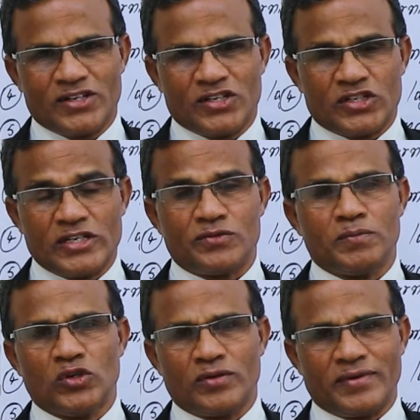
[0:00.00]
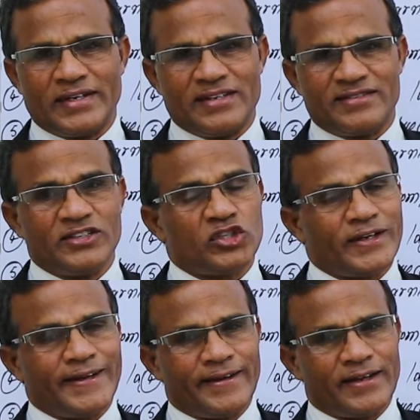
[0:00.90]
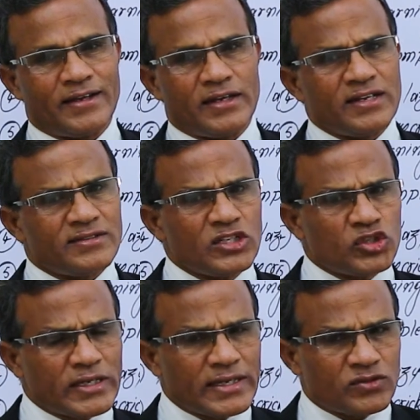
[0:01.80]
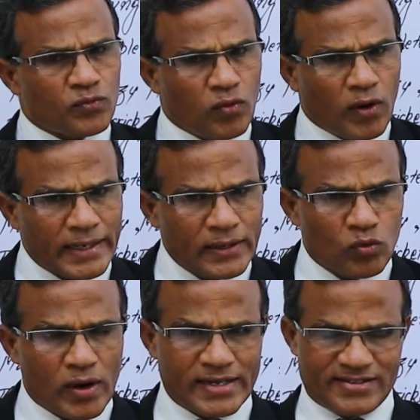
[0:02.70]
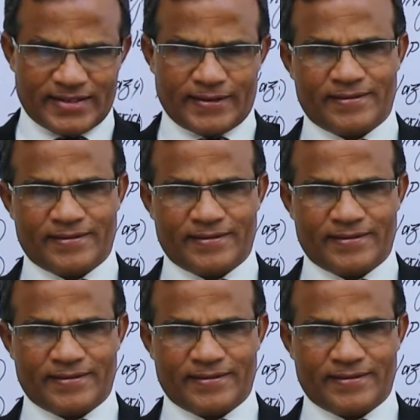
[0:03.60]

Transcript: She is beautiful, isn't she? Isn't she is falling voice.